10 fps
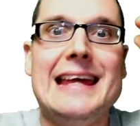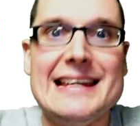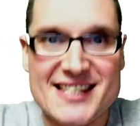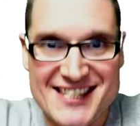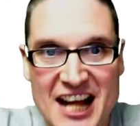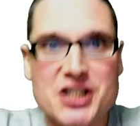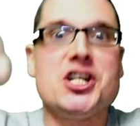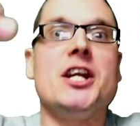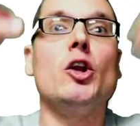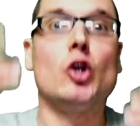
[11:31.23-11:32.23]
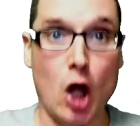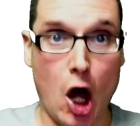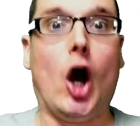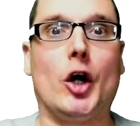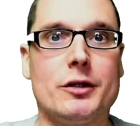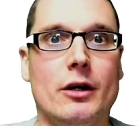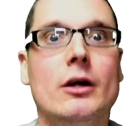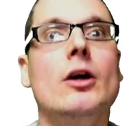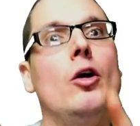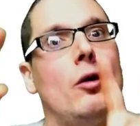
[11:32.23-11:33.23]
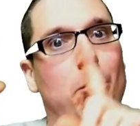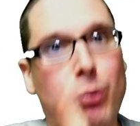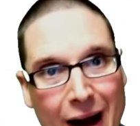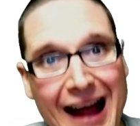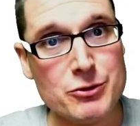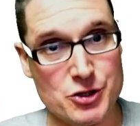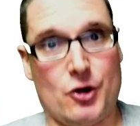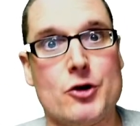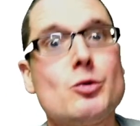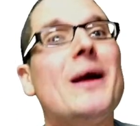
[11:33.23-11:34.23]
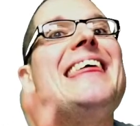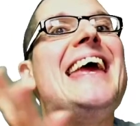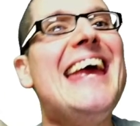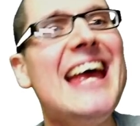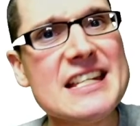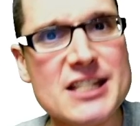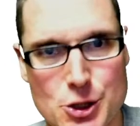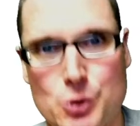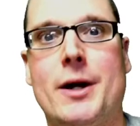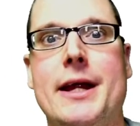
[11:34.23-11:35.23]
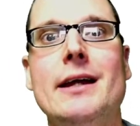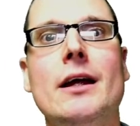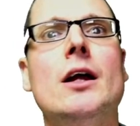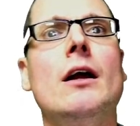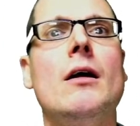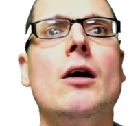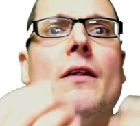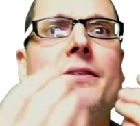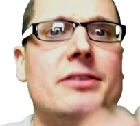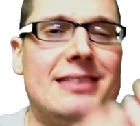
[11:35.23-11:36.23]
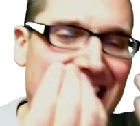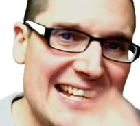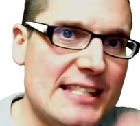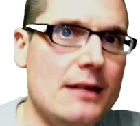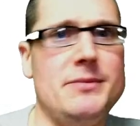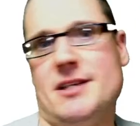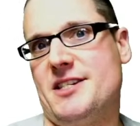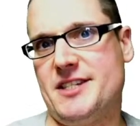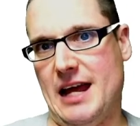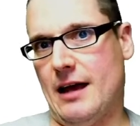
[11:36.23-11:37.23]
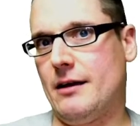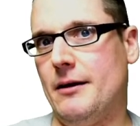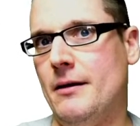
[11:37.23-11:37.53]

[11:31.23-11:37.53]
session logged browsers with history, they seem to stick.